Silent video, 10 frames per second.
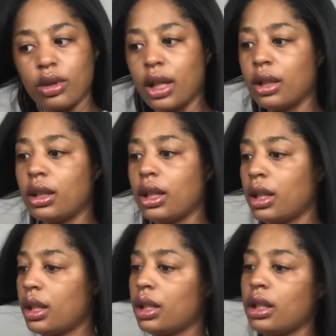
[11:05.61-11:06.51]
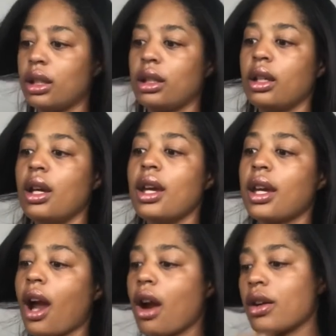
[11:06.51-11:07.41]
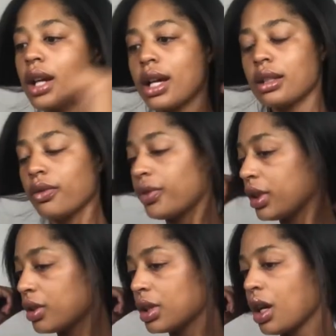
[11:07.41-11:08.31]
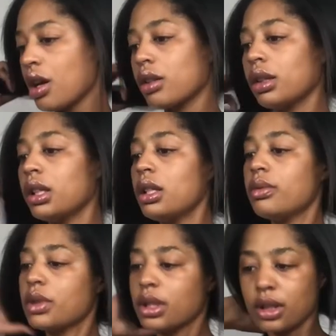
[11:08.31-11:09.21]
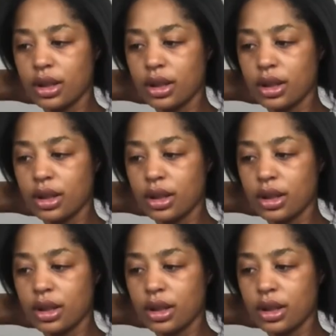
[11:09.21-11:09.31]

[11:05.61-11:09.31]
And then Kyra got some fillers in her lips.